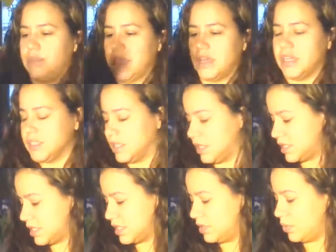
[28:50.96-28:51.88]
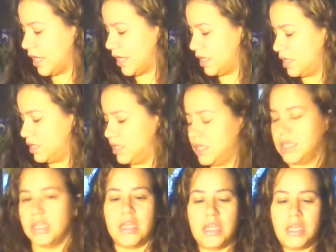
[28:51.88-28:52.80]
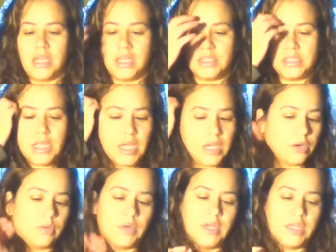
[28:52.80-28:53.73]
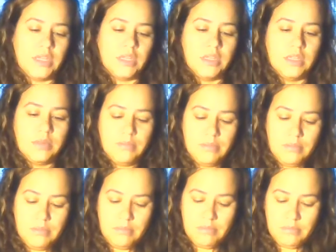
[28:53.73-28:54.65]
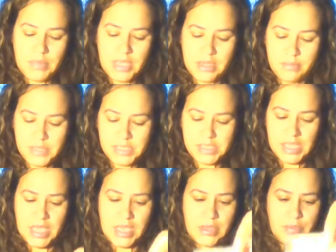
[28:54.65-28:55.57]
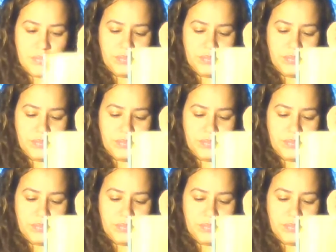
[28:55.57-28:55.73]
because it is in the way and I don't want to make a mistake.